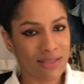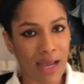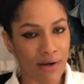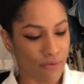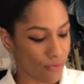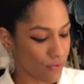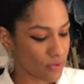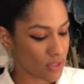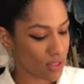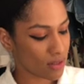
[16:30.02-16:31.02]
tan
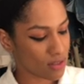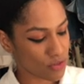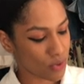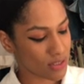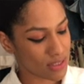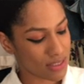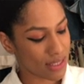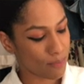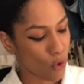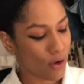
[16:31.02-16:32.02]
rose, and then this one's is
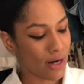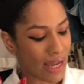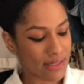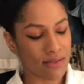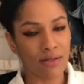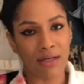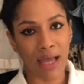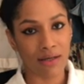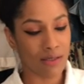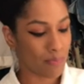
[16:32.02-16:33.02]
more lighter
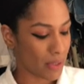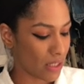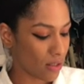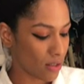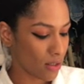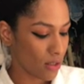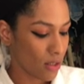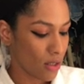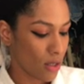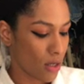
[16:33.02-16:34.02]
candy pink.
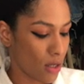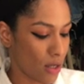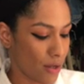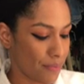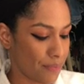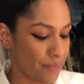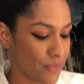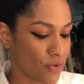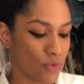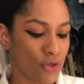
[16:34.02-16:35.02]
So
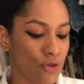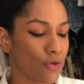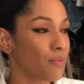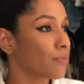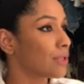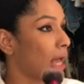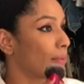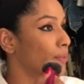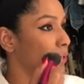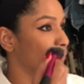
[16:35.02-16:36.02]
I'm just gonna
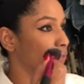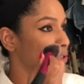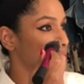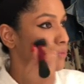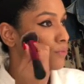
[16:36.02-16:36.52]
dab a bit of this.